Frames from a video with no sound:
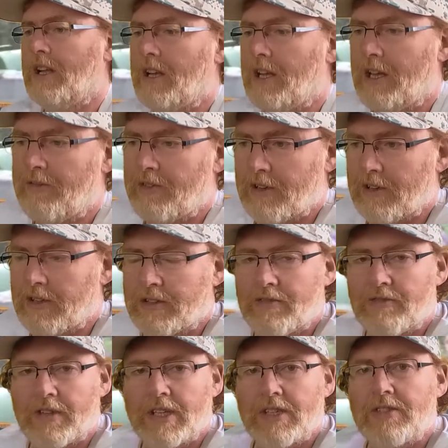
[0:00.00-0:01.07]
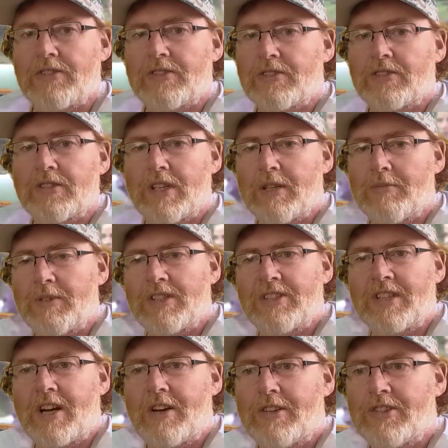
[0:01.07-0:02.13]
level device, it's
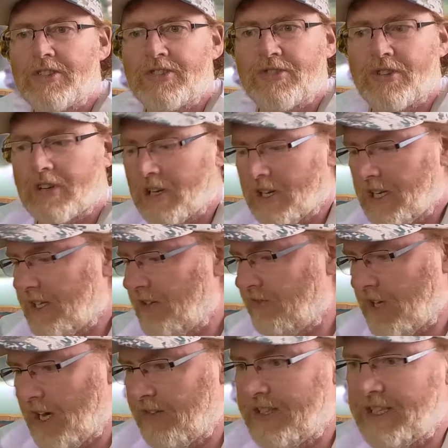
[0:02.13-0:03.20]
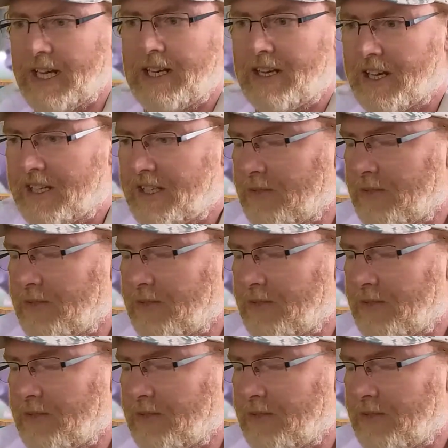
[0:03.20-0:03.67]
starting to struggle. And if you have a deadline